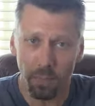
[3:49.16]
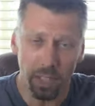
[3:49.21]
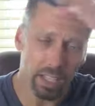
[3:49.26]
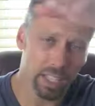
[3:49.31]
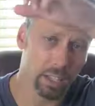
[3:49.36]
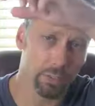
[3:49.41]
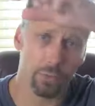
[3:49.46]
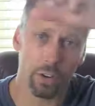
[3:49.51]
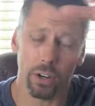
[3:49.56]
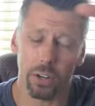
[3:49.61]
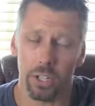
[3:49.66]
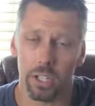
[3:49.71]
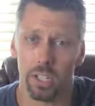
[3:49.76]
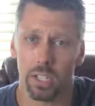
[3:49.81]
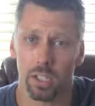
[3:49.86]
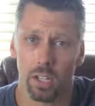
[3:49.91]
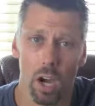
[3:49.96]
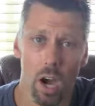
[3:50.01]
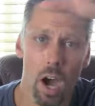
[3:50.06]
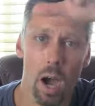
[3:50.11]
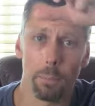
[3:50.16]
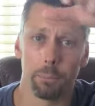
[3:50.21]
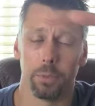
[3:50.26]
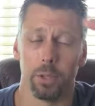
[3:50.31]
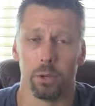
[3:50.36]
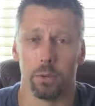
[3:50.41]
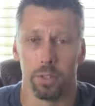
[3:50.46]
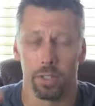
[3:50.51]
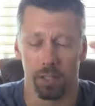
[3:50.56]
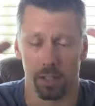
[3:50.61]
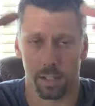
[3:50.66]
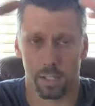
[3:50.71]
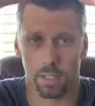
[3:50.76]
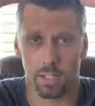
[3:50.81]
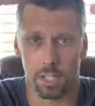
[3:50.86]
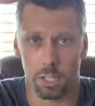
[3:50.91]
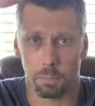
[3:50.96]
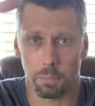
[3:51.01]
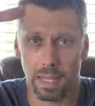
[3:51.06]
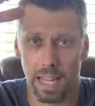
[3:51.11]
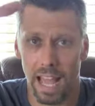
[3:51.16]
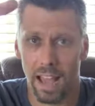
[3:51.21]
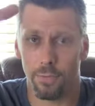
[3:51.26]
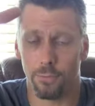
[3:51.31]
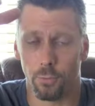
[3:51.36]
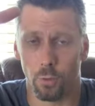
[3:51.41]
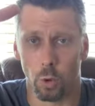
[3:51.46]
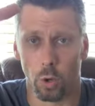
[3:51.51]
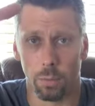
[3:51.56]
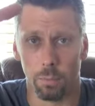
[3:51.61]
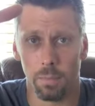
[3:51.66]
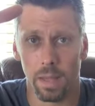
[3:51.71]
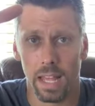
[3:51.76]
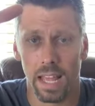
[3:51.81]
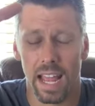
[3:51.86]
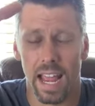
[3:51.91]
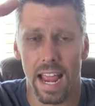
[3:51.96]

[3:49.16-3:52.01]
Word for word: At the very top, there was this this platform,